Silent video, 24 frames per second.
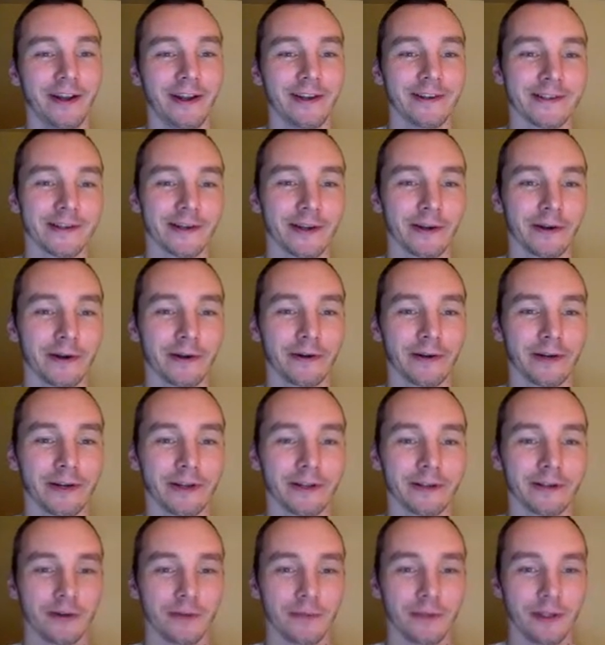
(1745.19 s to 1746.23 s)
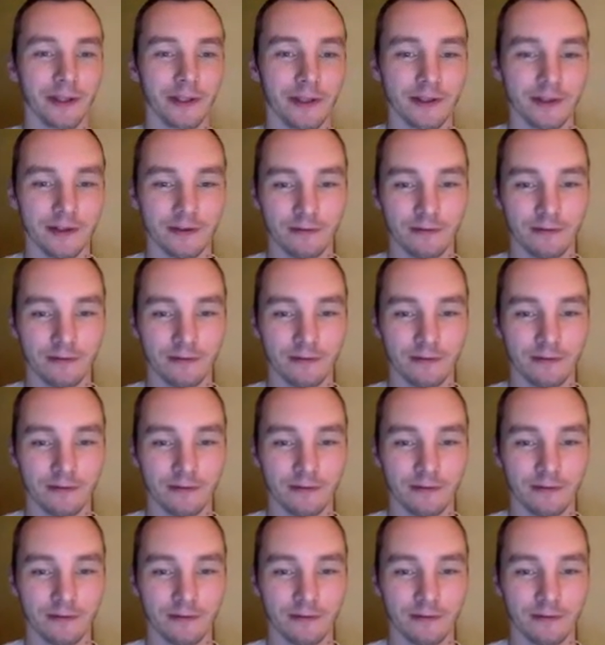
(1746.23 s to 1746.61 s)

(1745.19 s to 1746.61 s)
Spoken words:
So let's open these